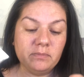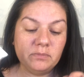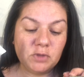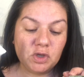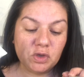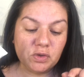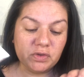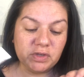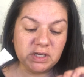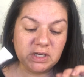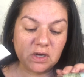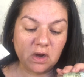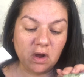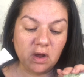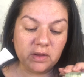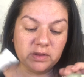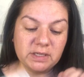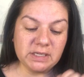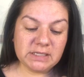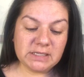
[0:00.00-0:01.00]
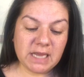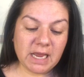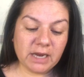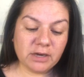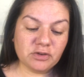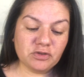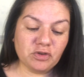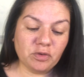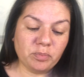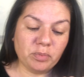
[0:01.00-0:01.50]
using all these
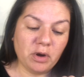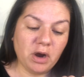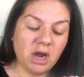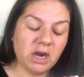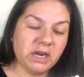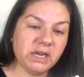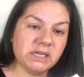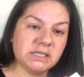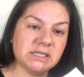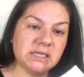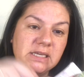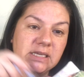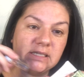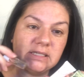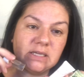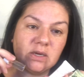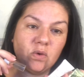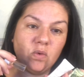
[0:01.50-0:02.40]
extra products is